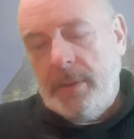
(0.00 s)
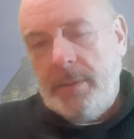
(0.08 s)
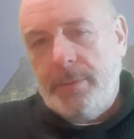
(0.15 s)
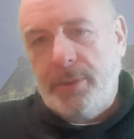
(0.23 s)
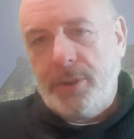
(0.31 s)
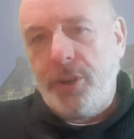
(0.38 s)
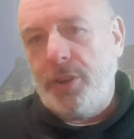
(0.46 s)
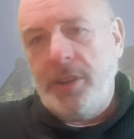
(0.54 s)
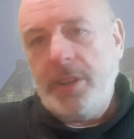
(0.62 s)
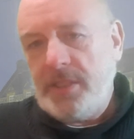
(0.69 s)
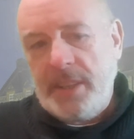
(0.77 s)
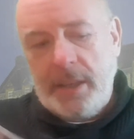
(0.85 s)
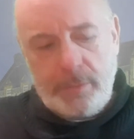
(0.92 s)
for cutting the
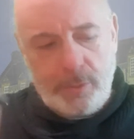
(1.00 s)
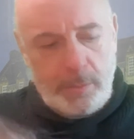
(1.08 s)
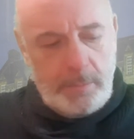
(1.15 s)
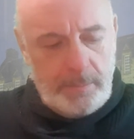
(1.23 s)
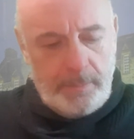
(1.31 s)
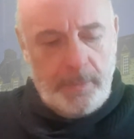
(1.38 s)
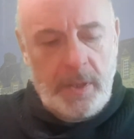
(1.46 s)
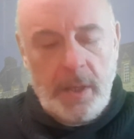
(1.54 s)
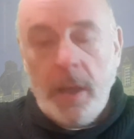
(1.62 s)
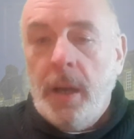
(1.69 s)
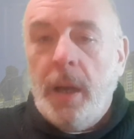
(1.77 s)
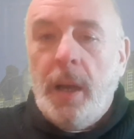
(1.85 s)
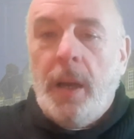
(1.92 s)
styrofoam.
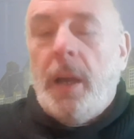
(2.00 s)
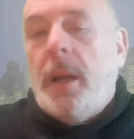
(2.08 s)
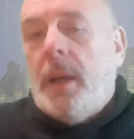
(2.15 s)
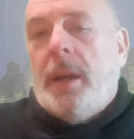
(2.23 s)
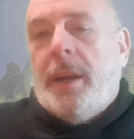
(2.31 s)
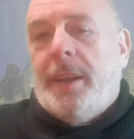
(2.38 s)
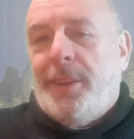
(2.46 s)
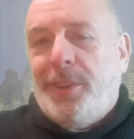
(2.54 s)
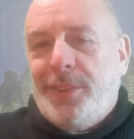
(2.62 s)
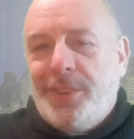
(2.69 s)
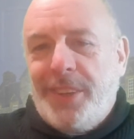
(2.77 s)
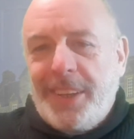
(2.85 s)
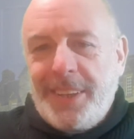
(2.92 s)
The
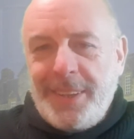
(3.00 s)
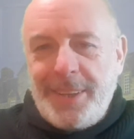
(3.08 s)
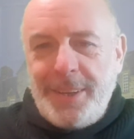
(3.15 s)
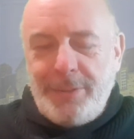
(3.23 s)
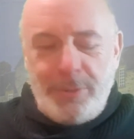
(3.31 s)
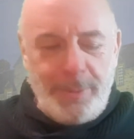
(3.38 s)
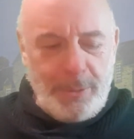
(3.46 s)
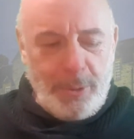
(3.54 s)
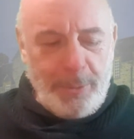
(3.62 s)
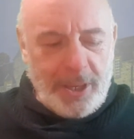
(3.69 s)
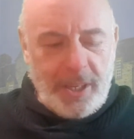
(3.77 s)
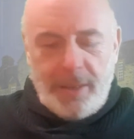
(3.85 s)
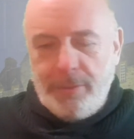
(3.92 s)
other thing you have to be a wee
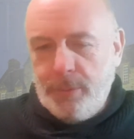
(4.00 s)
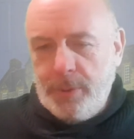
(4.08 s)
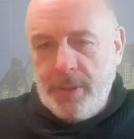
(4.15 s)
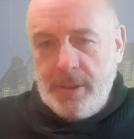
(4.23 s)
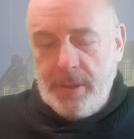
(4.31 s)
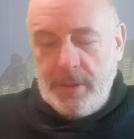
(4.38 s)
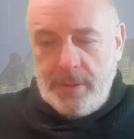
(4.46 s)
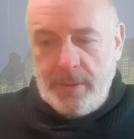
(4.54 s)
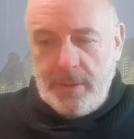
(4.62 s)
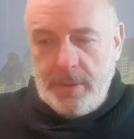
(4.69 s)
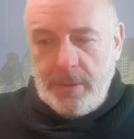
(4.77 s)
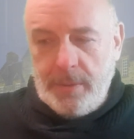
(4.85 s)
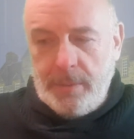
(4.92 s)
bit careful
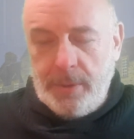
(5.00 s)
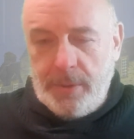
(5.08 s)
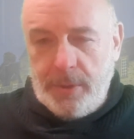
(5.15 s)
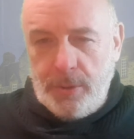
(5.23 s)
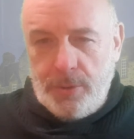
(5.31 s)
with